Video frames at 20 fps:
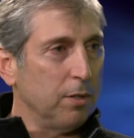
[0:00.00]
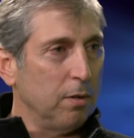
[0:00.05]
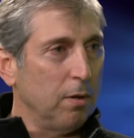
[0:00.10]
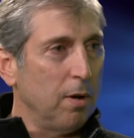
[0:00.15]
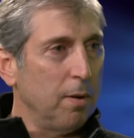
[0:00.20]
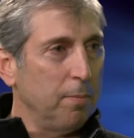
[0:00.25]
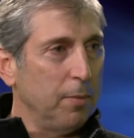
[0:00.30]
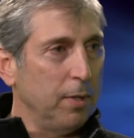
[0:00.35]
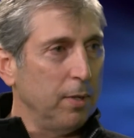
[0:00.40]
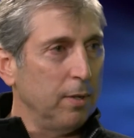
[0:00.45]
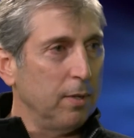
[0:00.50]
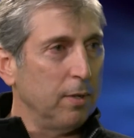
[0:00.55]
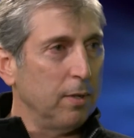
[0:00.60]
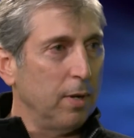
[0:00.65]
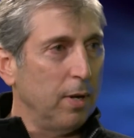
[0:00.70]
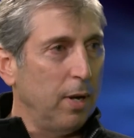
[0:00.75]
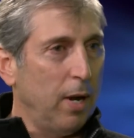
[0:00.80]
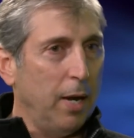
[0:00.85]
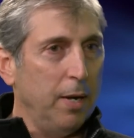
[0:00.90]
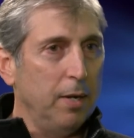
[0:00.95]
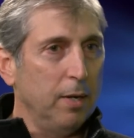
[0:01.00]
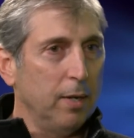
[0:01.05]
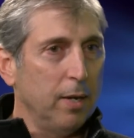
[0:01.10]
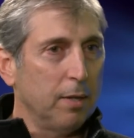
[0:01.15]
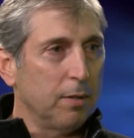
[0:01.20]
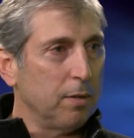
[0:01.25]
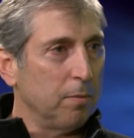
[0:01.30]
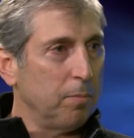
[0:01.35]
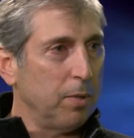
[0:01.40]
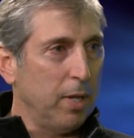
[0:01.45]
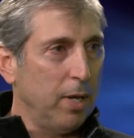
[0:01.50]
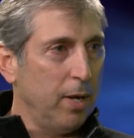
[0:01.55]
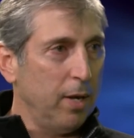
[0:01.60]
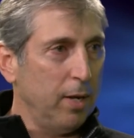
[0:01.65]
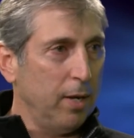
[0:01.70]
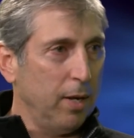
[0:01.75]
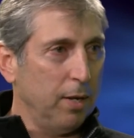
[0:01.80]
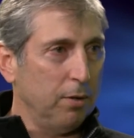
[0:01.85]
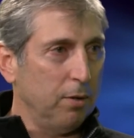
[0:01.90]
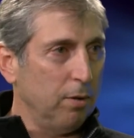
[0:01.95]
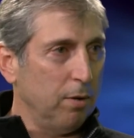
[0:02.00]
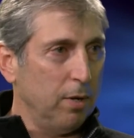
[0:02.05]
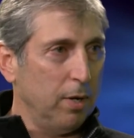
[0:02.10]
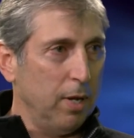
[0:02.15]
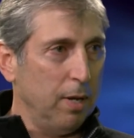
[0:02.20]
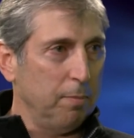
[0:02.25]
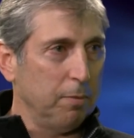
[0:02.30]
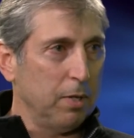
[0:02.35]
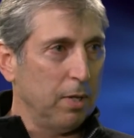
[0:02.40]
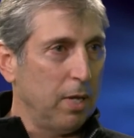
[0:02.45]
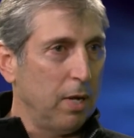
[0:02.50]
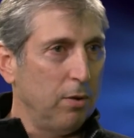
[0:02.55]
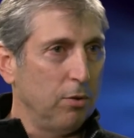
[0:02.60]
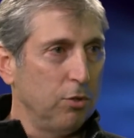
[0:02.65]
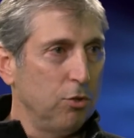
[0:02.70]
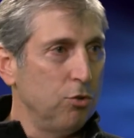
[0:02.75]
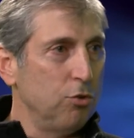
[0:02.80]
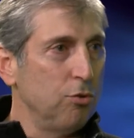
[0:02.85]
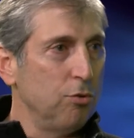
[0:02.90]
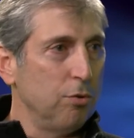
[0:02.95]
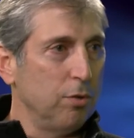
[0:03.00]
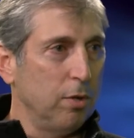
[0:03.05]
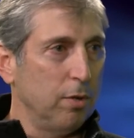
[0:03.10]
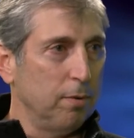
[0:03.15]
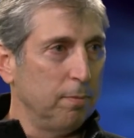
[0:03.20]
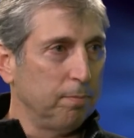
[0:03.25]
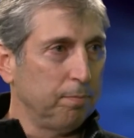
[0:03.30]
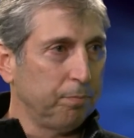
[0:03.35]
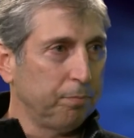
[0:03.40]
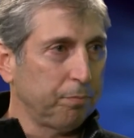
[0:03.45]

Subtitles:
You know, I mean, I didn't get to play at Notre Dame until I was a junior.